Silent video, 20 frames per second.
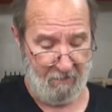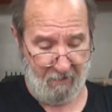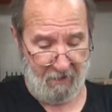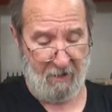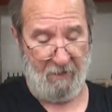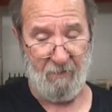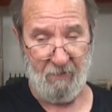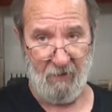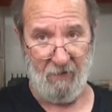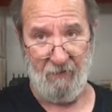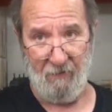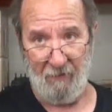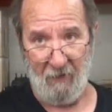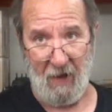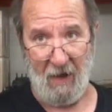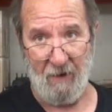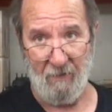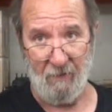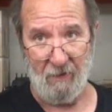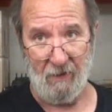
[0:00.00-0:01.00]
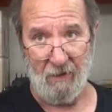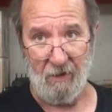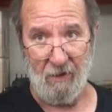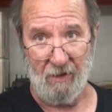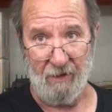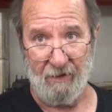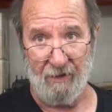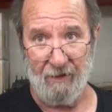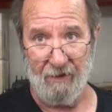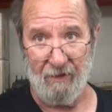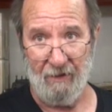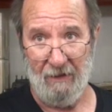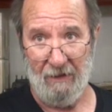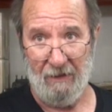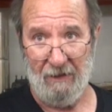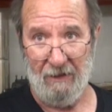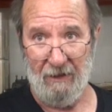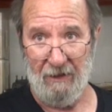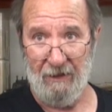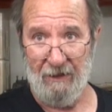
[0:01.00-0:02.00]
When I put the flywheel on here,
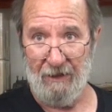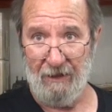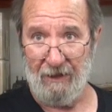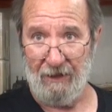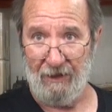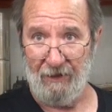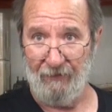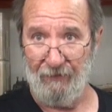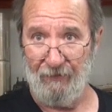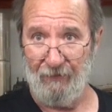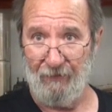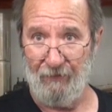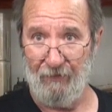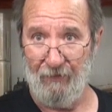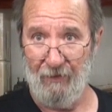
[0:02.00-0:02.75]
if,